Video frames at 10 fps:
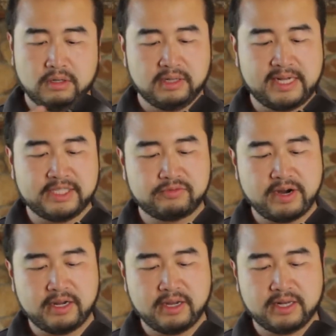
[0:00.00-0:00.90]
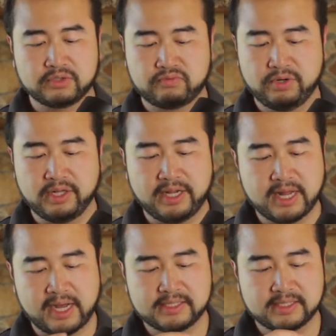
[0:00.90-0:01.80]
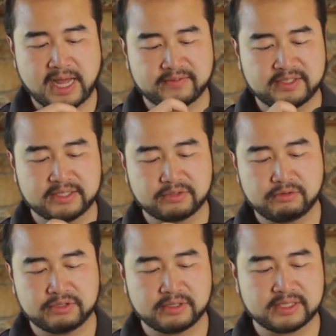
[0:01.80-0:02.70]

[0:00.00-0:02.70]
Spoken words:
lens ring. It is really nice. It has set screws on the